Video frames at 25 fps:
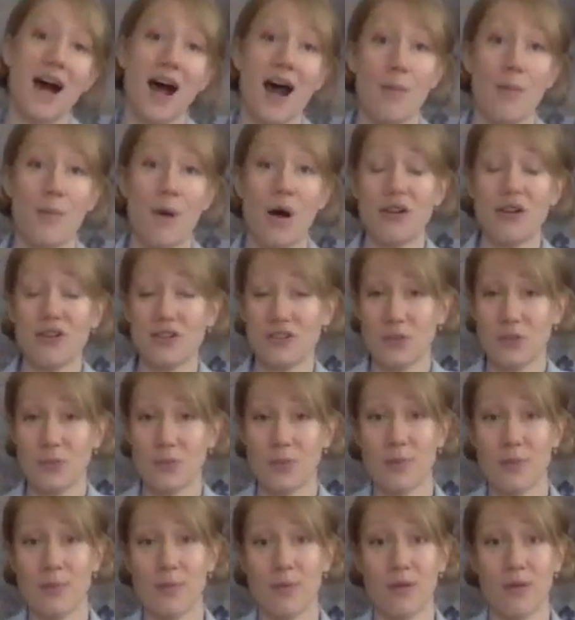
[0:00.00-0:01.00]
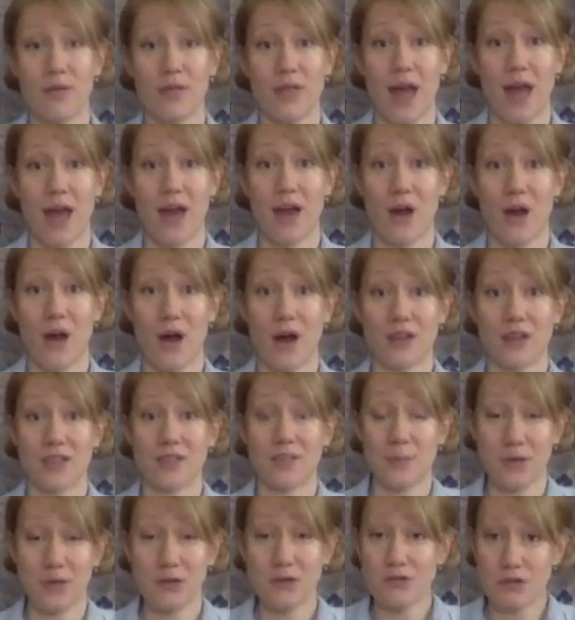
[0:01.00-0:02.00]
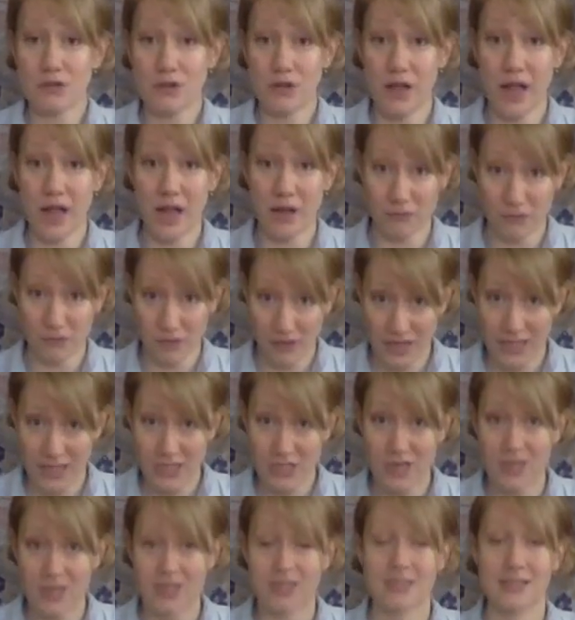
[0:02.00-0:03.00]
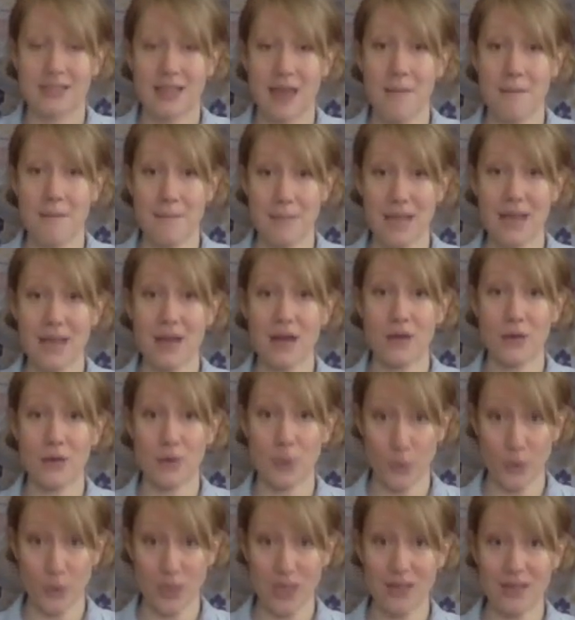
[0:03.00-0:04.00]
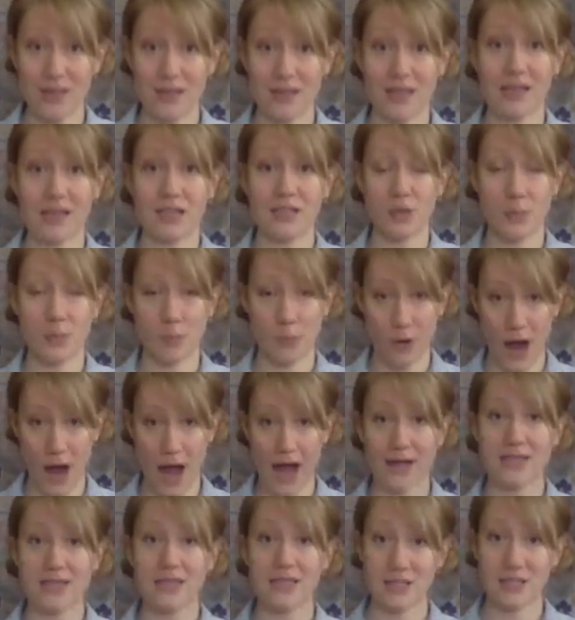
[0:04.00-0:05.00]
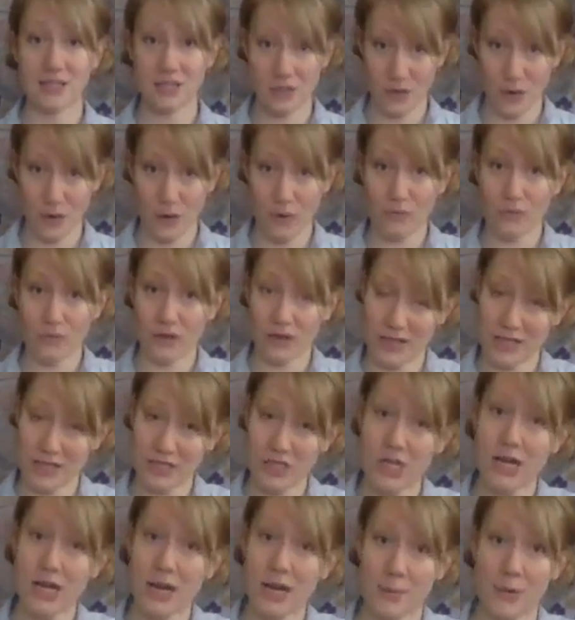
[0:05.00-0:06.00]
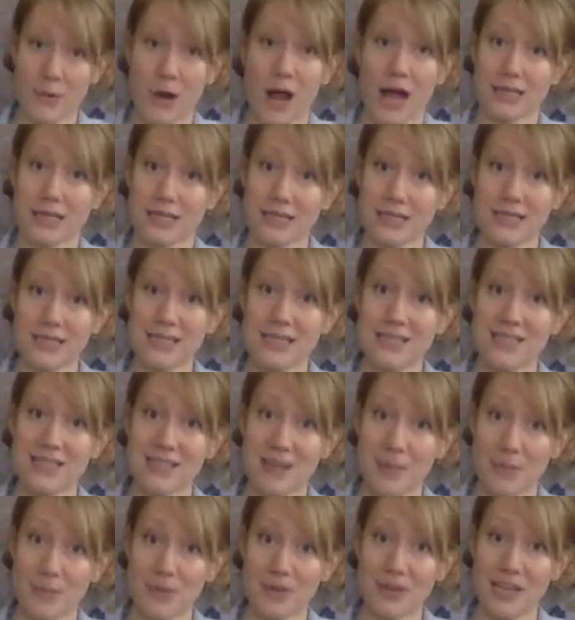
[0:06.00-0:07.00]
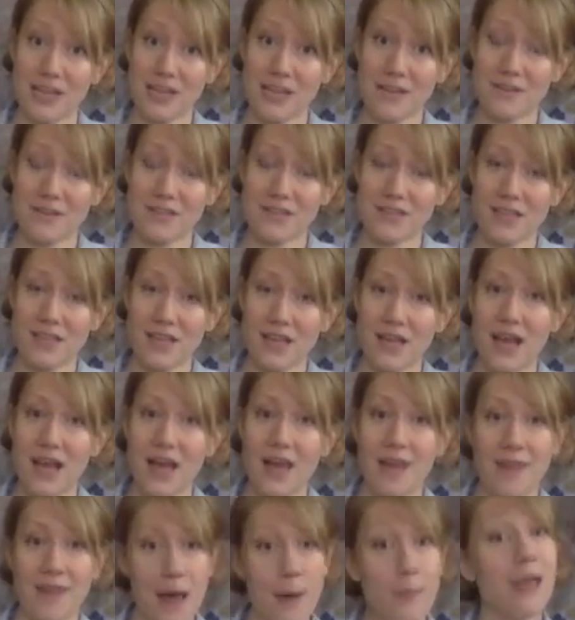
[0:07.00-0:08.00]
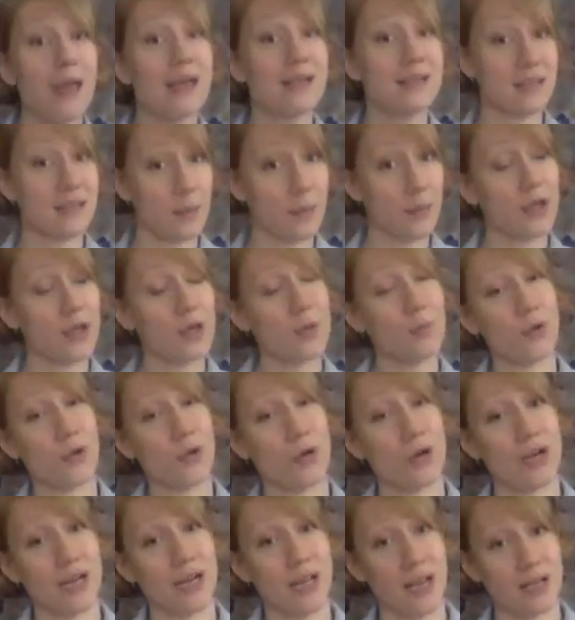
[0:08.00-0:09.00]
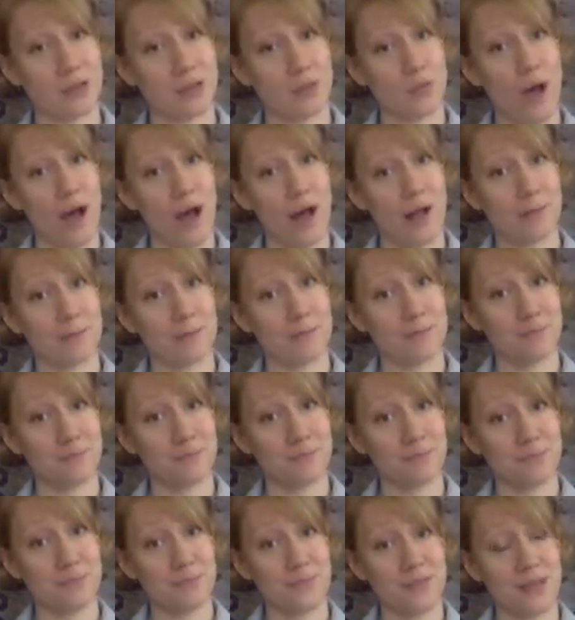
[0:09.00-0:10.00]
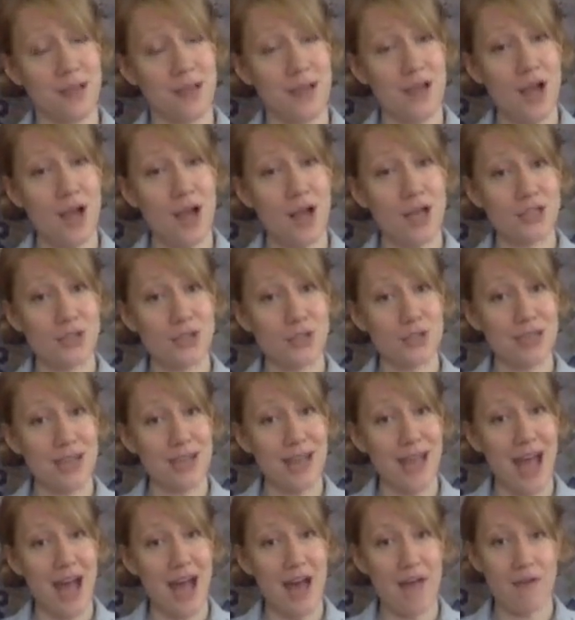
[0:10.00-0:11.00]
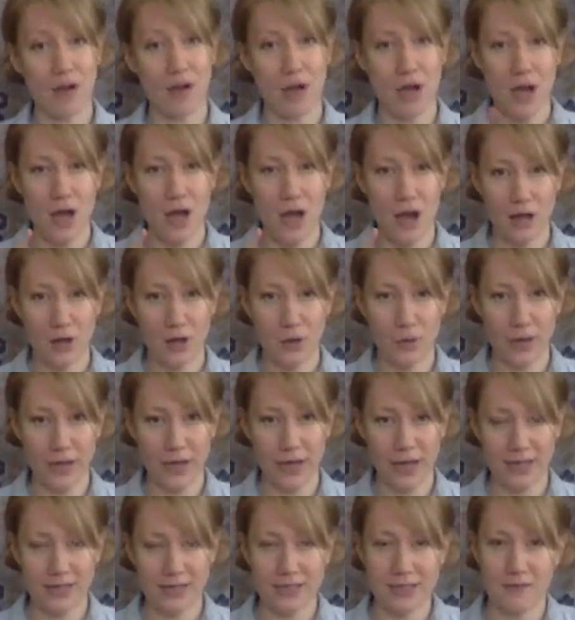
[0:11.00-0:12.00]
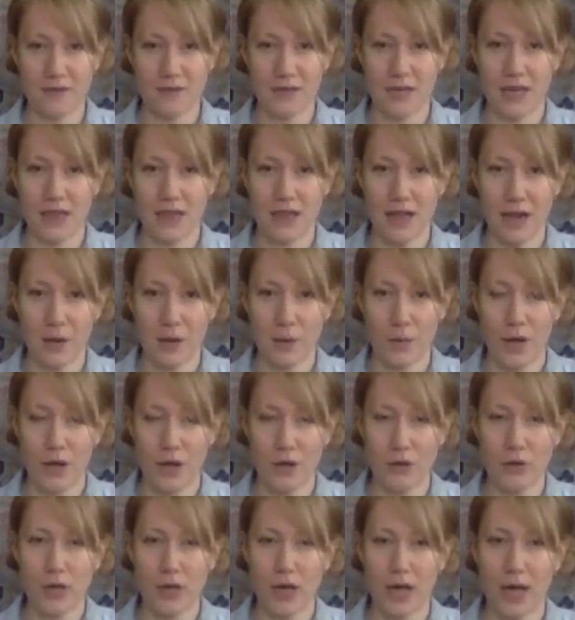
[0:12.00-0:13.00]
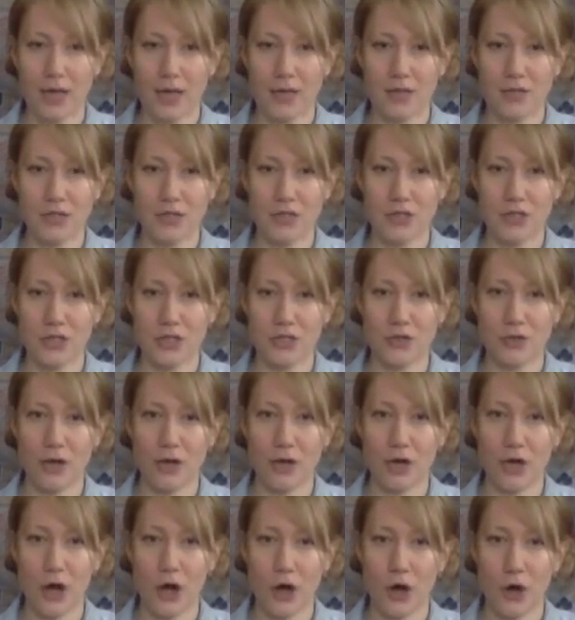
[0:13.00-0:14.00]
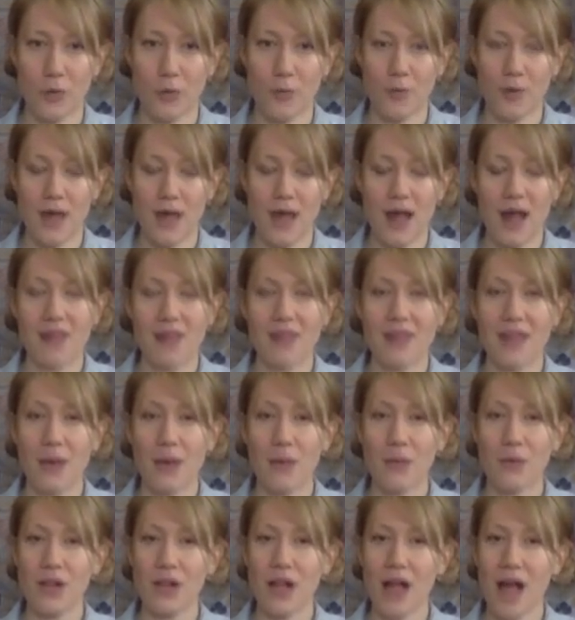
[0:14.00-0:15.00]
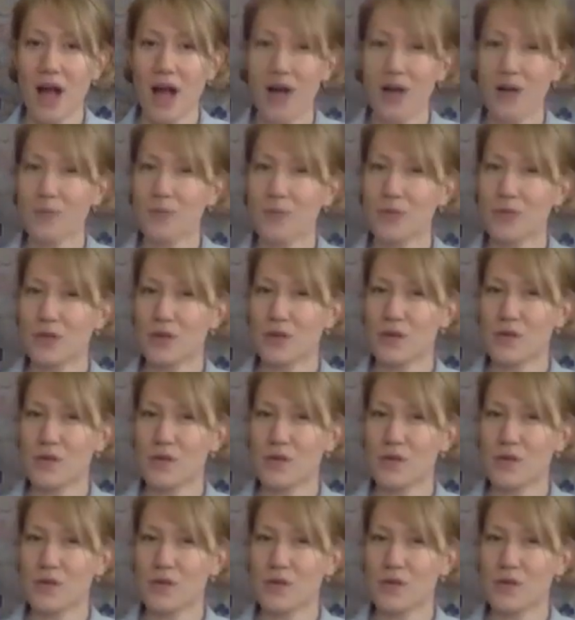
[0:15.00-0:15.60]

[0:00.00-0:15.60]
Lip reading: Also, people that are spiritual and religious that meet weekly to practice their own religion and practices and beliefs, that makes up a community as well. So today I have a quick activity that I want you guys to do at home that will help you